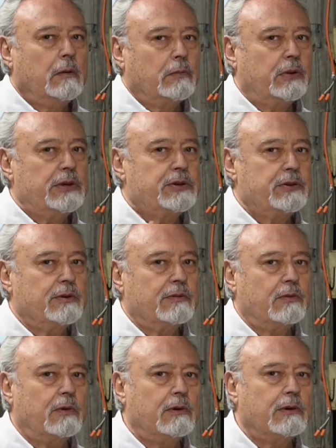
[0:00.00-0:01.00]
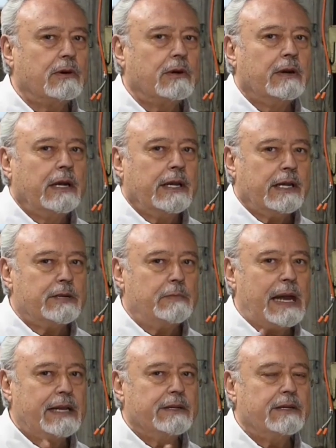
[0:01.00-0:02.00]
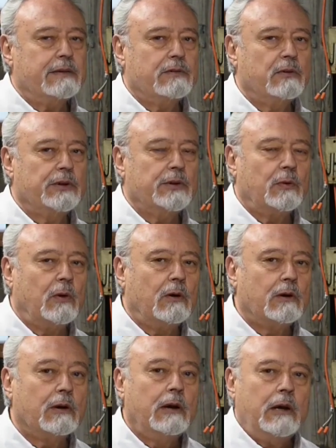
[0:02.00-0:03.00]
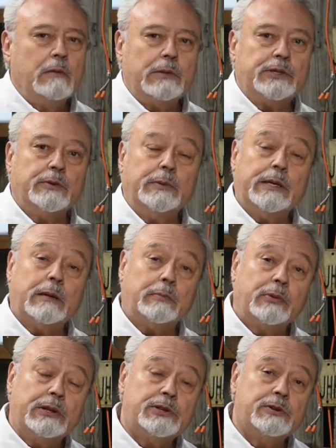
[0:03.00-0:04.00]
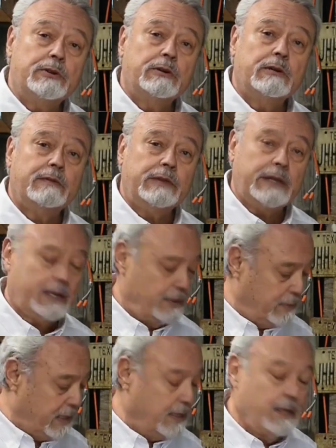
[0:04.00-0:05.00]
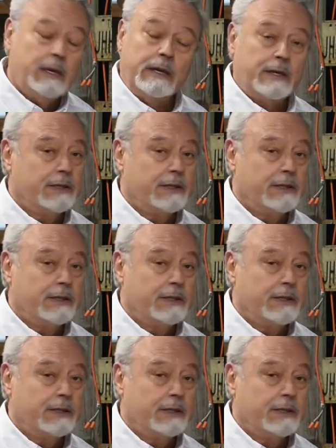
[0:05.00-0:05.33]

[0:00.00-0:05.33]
Prisoner of war. It's bad enough going to war, but to be a prisoner of the enemy,